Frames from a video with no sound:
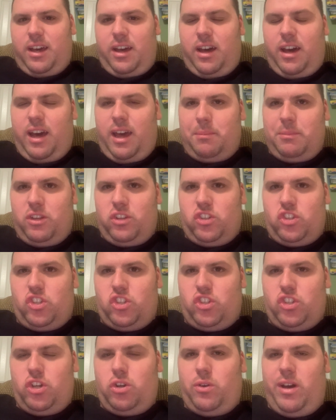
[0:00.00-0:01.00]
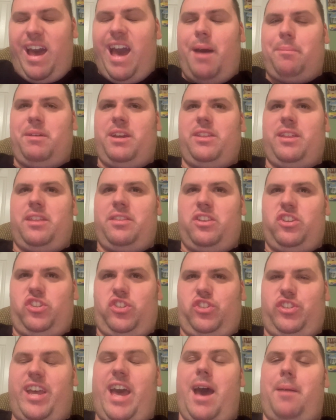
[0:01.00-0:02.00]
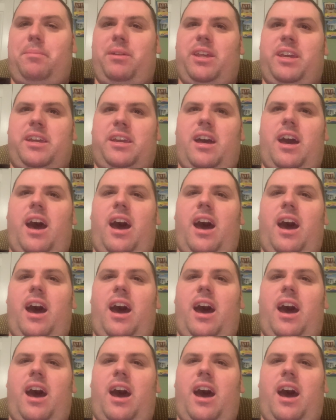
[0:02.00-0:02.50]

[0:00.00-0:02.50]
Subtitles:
I'm so happy that this is happening.